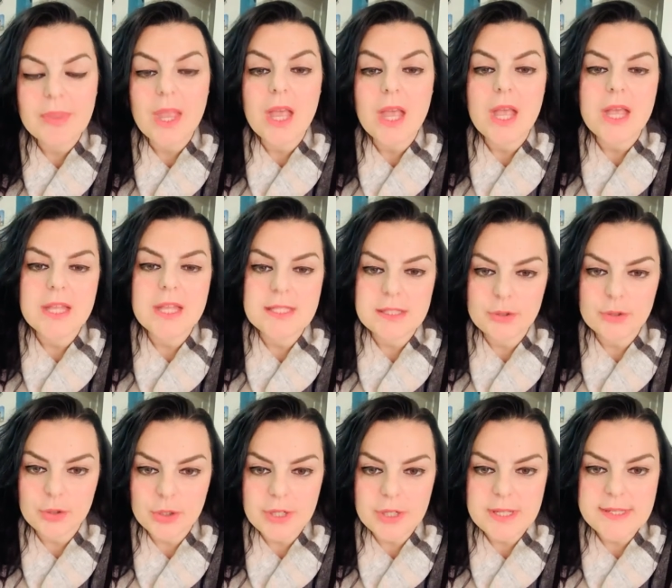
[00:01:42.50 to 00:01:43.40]
It's a
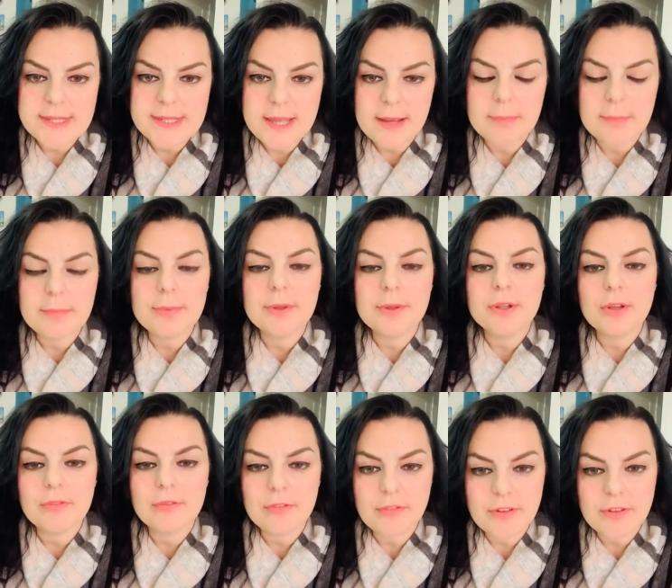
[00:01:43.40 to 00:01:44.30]
good example
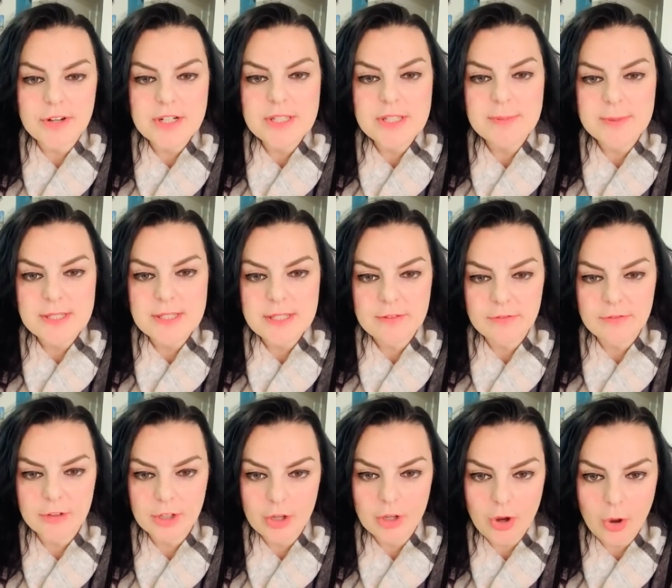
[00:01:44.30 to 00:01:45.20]
of a very
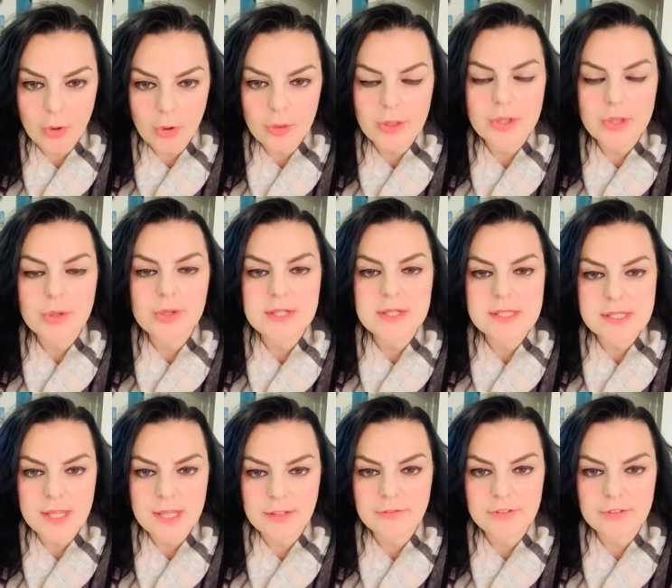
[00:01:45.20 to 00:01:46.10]
specific goal that you could
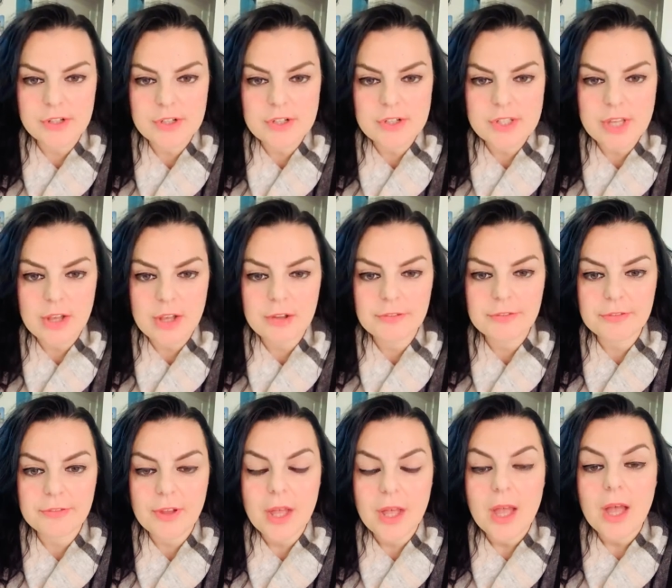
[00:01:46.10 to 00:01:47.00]
set for
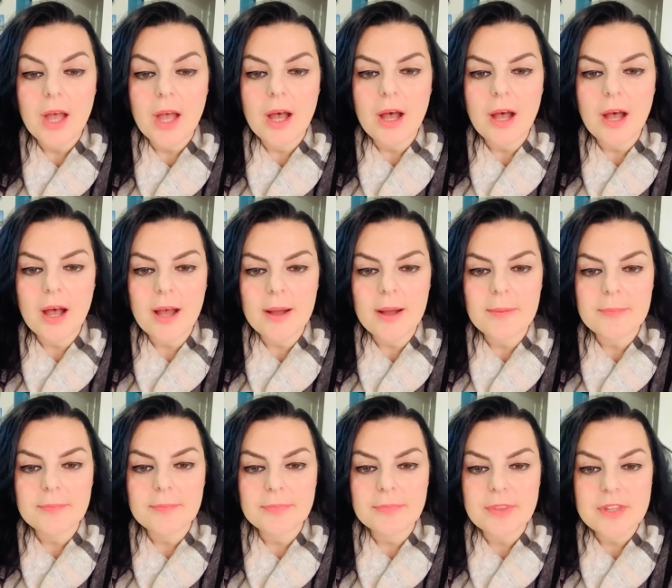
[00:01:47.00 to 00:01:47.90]
yourself
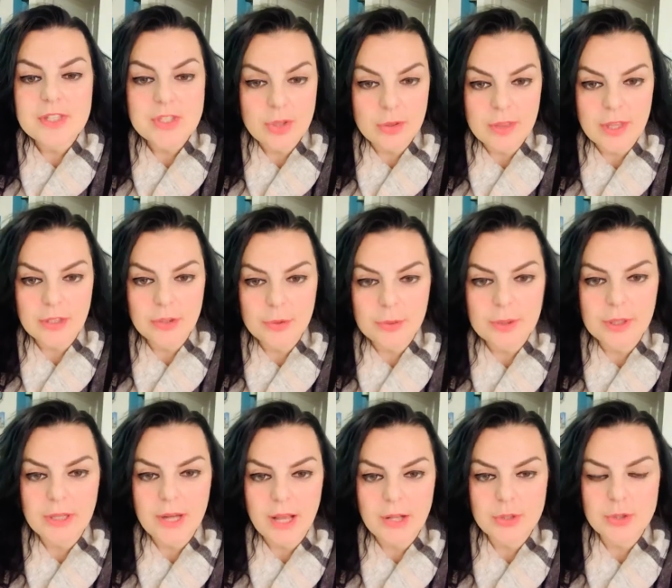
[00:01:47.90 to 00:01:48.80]
so that you
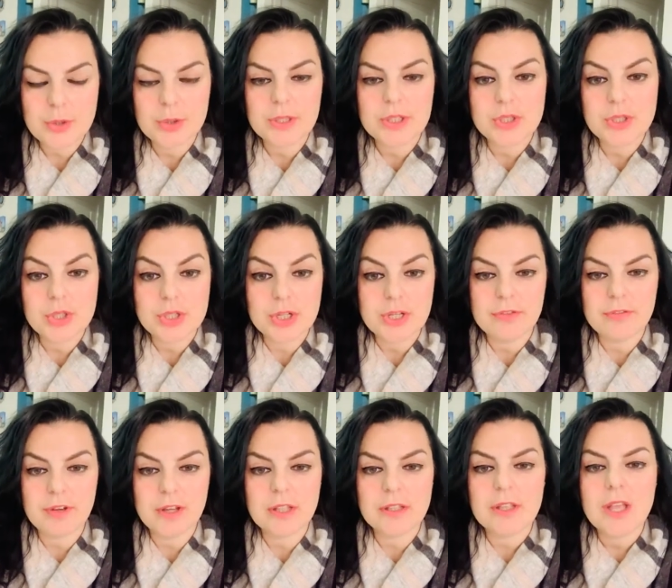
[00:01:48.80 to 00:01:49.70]
can actually achieve
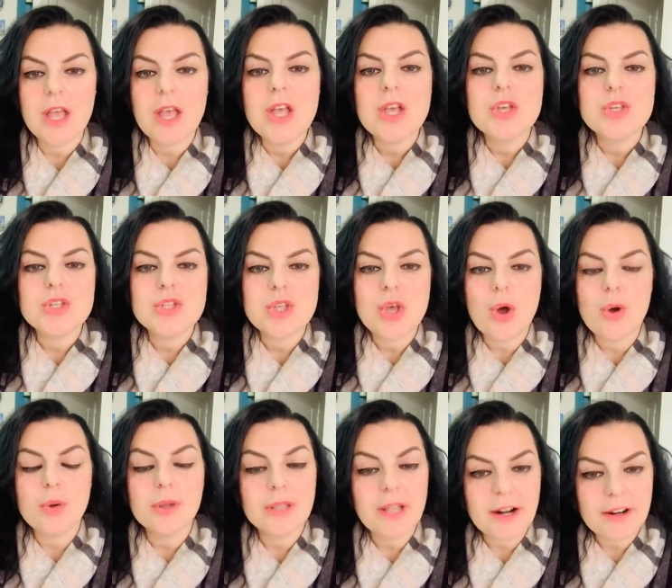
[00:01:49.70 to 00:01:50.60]
it. So
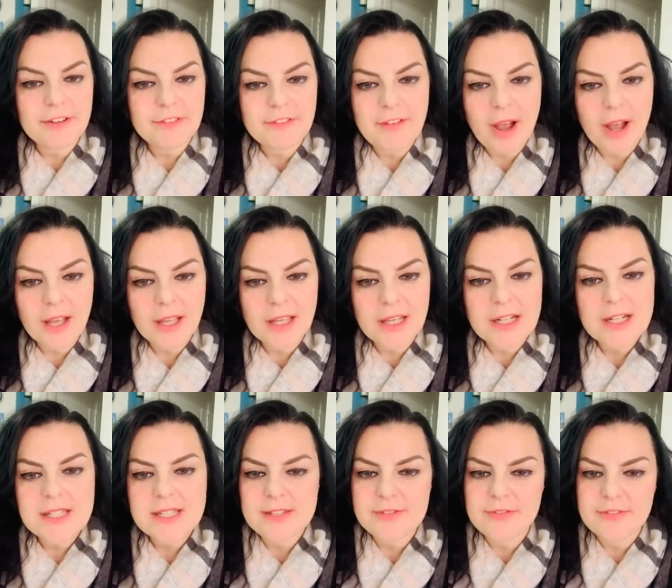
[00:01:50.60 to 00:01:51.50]
clarifying it
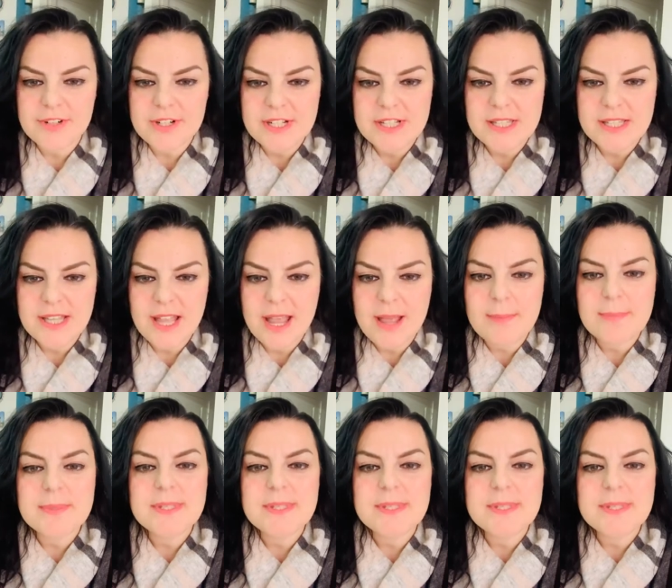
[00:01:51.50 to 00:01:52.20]
is the first step.